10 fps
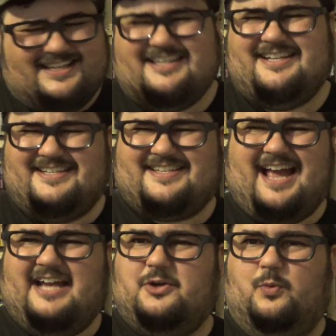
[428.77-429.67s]
It is
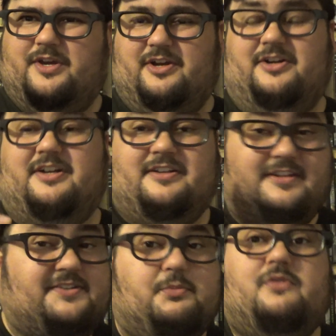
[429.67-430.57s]
kind of weird.
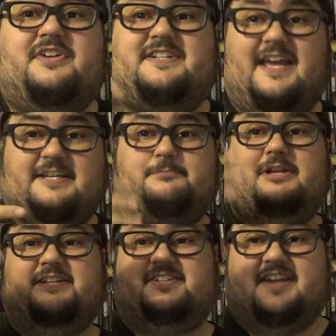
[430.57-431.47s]
This movie takes
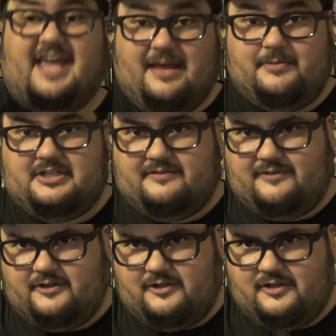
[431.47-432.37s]
place in
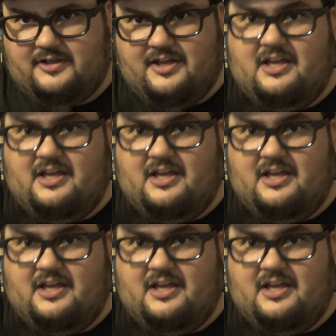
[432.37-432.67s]
Amityville,